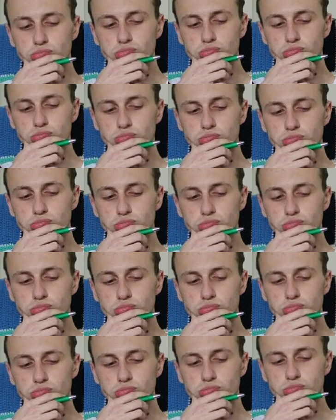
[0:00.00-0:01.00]
I
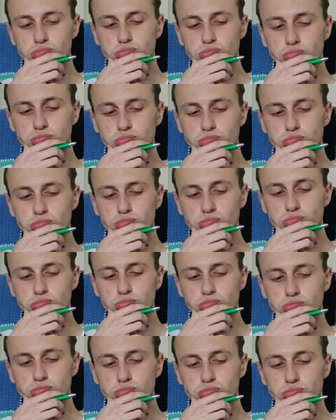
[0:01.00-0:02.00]
respect a man who
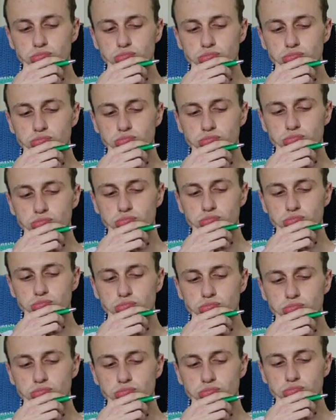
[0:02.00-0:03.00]
thinks
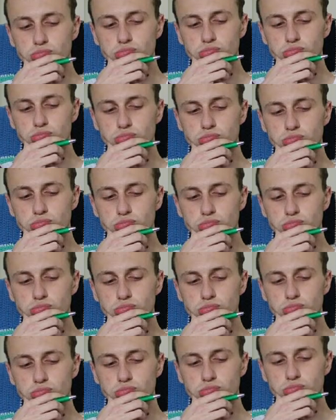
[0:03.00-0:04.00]
rats are
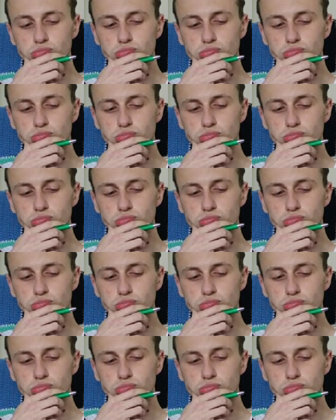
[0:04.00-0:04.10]
cute.